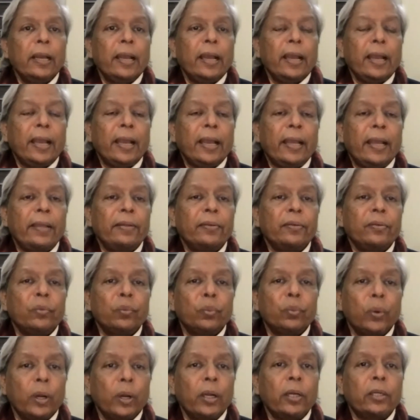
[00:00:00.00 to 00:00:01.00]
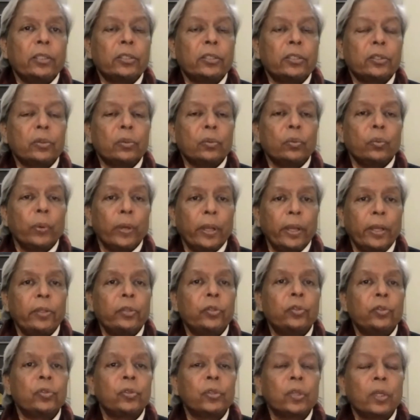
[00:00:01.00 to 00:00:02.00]
and worked
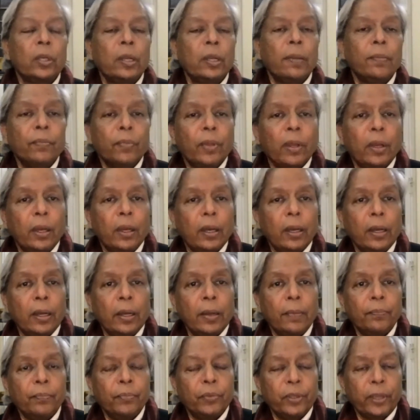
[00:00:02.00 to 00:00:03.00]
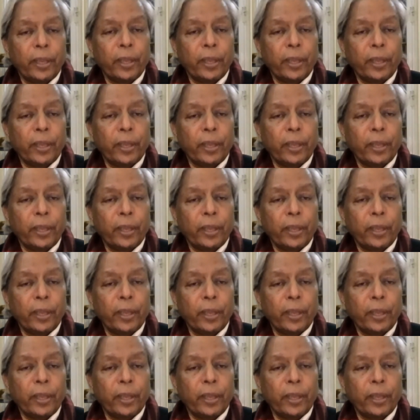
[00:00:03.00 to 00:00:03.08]
with the